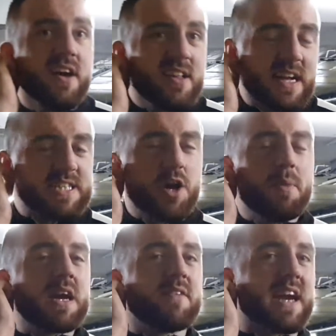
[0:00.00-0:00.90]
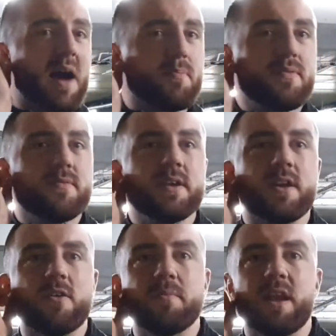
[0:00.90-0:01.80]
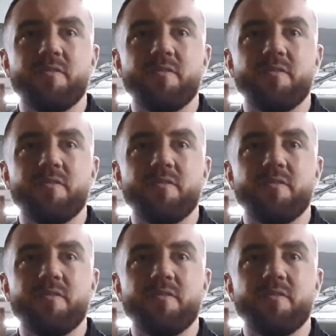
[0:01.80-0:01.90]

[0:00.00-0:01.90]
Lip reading: That's too big of a gap. You know what I mean?